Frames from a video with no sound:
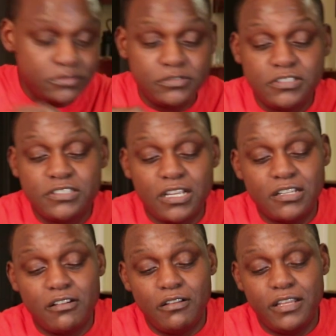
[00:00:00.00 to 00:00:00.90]

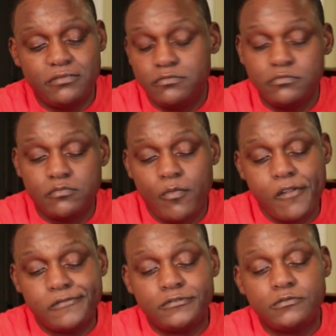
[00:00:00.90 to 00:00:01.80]
Sucking all that. Mm-mm.
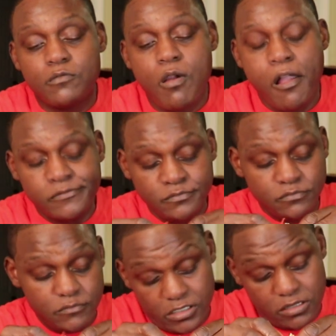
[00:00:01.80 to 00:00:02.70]

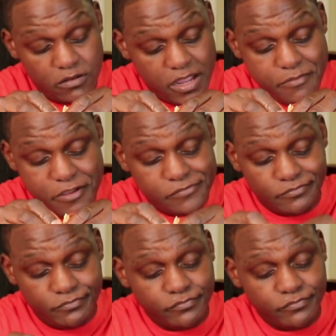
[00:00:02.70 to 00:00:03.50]
It's okay, man.